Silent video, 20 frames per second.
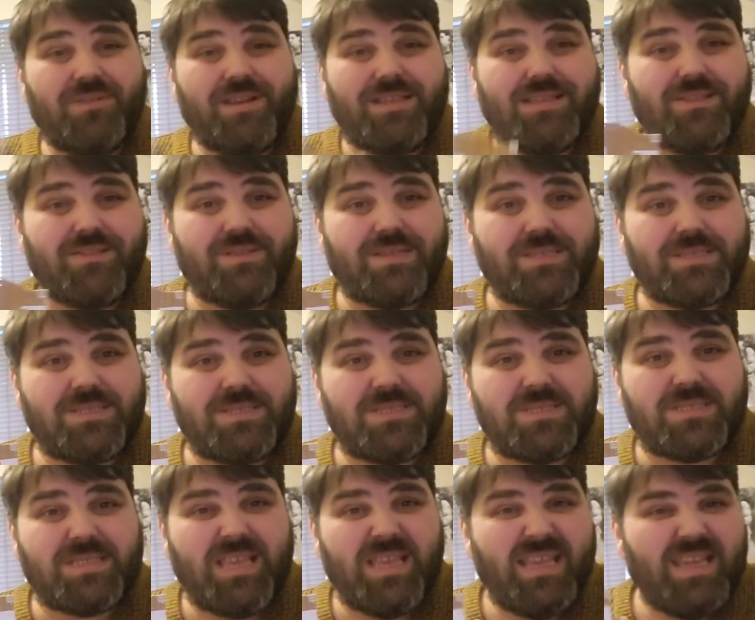I really do, because it
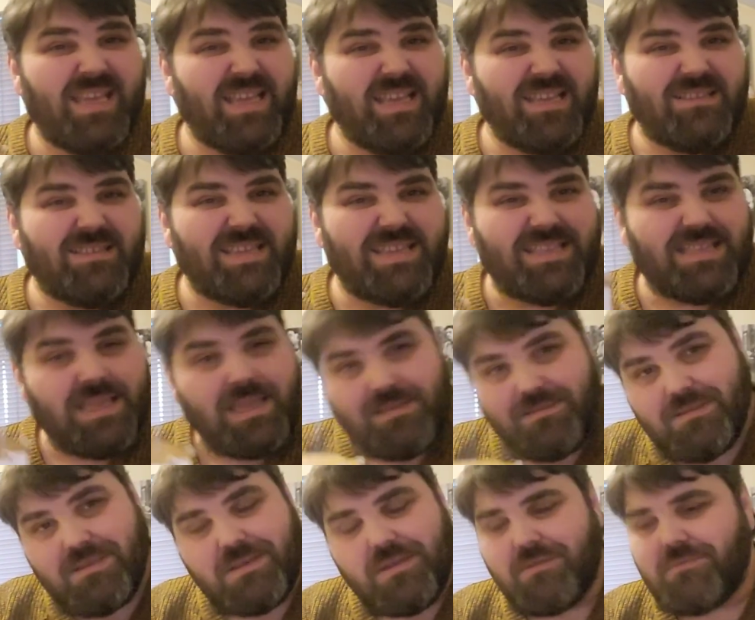just,
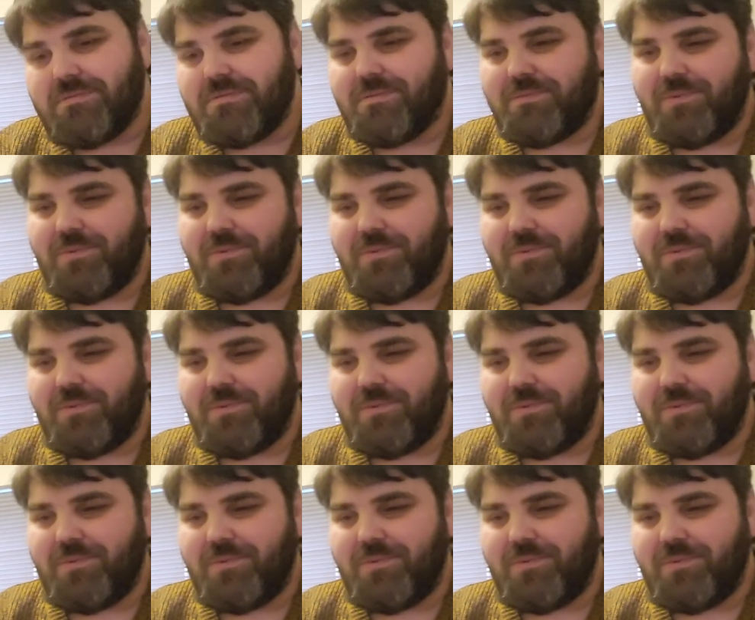you know,